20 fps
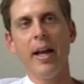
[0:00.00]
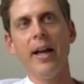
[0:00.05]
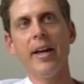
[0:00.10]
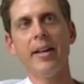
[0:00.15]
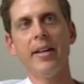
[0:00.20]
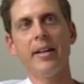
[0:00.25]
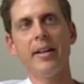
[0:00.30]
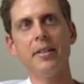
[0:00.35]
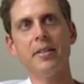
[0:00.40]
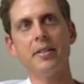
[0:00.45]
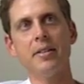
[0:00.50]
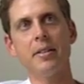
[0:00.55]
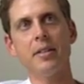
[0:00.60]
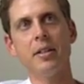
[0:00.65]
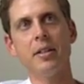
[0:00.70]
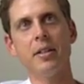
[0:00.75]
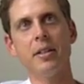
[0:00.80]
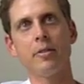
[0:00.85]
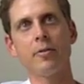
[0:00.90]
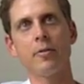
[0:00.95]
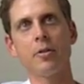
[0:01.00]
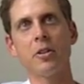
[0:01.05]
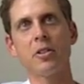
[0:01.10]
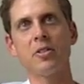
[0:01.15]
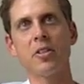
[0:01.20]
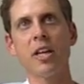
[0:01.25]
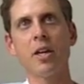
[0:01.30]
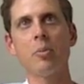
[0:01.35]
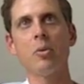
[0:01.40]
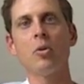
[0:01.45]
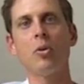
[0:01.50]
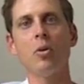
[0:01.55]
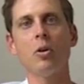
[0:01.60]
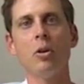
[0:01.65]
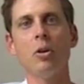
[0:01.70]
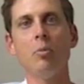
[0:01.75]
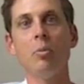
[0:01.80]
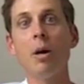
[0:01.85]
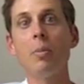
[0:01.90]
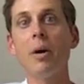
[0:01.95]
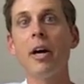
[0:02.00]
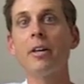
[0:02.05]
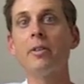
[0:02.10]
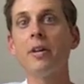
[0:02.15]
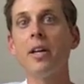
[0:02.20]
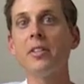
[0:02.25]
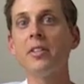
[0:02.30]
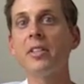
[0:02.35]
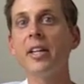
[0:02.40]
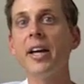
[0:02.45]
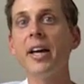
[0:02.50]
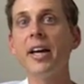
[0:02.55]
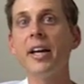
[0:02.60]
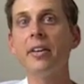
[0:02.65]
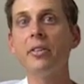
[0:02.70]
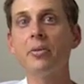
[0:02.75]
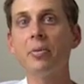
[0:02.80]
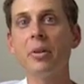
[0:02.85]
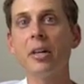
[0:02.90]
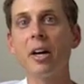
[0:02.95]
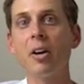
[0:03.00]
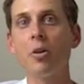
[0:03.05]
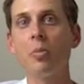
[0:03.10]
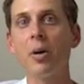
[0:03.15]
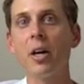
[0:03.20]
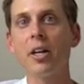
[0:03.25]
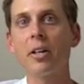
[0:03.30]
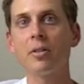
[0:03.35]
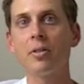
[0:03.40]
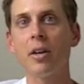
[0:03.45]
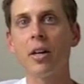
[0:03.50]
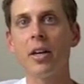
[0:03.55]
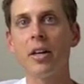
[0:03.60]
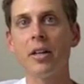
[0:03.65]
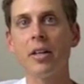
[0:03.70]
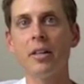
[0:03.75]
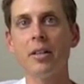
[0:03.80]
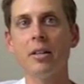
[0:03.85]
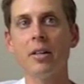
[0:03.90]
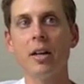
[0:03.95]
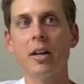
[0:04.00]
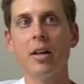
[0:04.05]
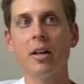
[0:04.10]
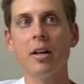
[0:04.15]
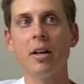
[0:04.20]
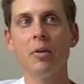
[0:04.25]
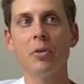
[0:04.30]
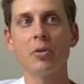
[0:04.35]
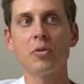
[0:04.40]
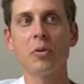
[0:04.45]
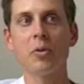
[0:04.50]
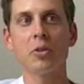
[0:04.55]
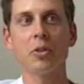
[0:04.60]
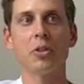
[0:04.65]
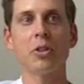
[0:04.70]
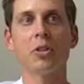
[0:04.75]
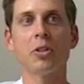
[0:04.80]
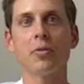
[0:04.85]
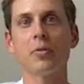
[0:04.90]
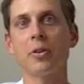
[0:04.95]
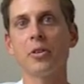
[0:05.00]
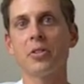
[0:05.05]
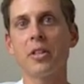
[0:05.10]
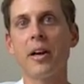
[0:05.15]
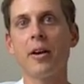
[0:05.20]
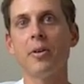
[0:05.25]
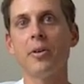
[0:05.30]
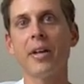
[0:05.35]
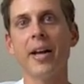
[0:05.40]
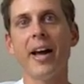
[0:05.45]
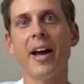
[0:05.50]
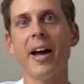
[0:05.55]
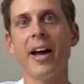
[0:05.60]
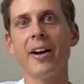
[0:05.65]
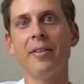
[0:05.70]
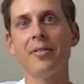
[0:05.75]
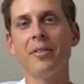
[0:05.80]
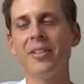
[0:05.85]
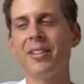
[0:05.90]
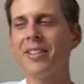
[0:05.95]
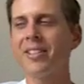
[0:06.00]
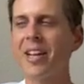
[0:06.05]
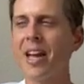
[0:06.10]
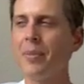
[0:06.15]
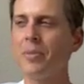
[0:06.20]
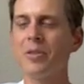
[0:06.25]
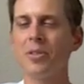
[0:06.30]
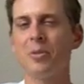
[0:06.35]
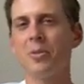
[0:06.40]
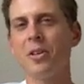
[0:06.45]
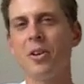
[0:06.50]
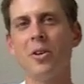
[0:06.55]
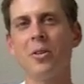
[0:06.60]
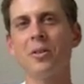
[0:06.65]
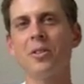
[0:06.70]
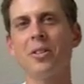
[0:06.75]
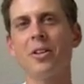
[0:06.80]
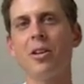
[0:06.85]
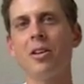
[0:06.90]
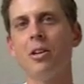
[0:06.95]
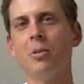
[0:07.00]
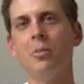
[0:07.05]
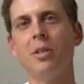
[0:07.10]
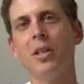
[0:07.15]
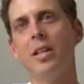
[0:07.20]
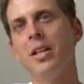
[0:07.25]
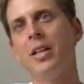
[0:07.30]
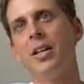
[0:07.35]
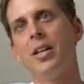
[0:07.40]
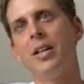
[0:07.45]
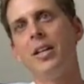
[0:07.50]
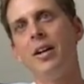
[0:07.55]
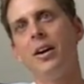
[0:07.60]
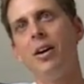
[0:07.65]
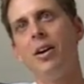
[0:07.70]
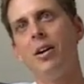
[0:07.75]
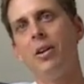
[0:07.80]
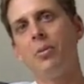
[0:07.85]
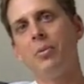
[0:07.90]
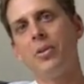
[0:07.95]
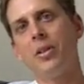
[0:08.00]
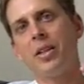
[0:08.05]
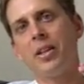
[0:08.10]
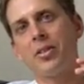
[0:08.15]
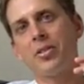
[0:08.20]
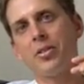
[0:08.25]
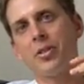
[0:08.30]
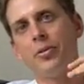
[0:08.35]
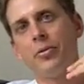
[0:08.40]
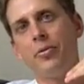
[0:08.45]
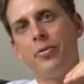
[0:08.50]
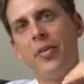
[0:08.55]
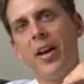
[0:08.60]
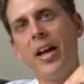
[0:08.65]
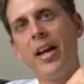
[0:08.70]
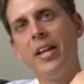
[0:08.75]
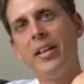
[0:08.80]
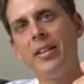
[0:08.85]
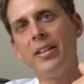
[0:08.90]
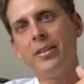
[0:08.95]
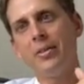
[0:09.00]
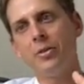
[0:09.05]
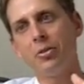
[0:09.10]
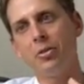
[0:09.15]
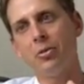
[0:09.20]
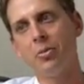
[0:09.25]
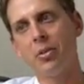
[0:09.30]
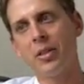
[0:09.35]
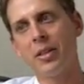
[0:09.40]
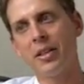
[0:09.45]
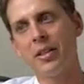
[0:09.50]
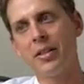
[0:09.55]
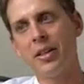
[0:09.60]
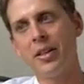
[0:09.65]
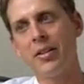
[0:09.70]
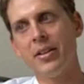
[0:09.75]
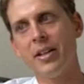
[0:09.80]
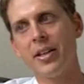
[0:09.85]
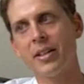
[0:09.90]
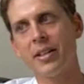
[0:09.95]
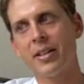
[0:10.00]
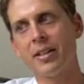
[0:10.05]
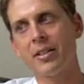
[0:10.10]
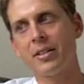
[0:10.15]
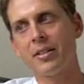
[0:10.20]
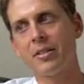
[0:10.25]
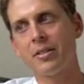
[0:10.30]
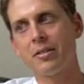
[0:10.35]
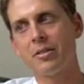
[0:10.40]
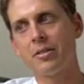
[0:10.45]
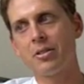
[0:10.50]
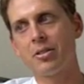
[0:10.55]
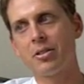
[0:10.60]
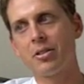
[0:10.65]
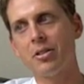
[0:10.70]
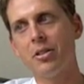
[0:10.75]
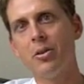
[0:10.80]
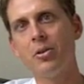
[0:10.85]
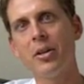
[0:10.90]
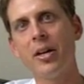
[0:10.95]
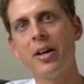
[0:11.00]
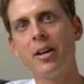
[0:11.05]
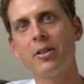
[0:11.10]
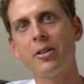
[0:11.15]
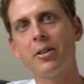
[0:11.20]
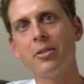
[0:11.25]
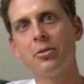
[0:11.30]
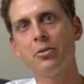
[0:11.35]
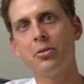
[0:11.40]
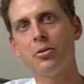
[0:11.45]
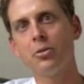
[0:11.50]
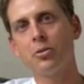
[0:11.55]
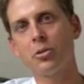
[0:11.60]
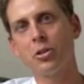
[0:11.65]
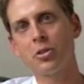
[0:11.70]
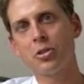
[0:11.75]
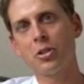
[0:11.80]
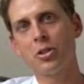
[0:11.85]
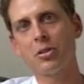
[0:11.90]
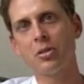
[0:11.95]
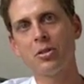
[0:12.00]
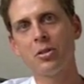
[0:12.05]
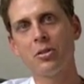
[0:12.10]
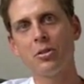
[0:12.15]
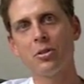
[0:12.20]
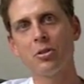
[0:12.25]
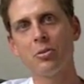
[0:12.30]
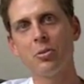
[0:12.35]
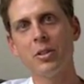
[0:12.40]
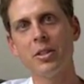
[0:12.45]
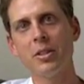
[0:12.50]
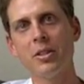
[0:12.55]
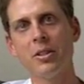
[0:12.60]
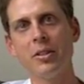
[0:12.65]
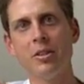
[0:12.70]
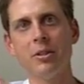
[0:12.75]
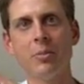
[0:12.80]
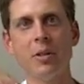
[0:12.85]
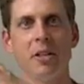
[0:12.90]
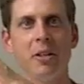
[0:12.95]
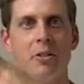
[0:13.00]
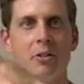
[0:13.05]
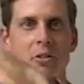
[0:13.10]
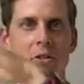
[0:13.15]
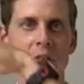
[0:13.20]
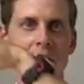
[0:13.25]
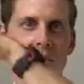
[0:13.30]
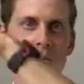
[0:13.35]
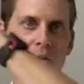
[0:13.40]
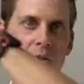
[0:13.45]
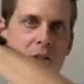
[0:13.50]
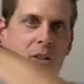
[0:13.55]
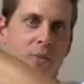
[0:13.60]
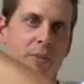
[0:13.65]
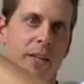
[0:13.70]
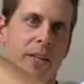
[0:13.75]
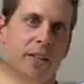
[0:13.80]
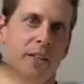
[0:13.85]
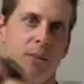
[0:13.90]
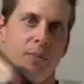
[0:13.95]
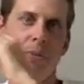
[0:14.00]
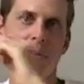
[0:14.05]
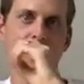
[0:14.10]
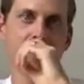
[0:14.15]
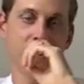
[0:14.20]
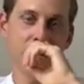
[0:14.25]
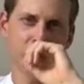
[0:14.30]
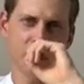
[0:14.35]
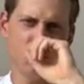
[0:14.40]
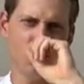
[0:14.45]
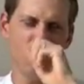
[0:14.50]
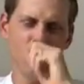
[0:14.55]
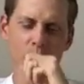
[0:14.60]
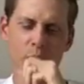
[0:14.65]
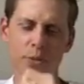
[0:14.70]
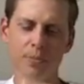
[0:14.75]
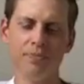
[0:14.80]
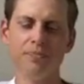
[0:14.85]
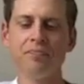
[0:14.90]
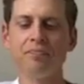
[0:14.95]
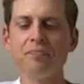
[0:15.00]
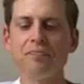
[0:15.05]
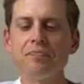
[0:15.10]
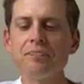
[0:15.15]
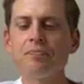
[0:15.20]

And for example, my bike ride today, 3-hour bike ride, was feeling good the first hour and a half, and this happens to me all the time. Then I start fading a little bit, and then I slow down on the nutrition a little bit, and then my energy levels come back up again. It's really weird.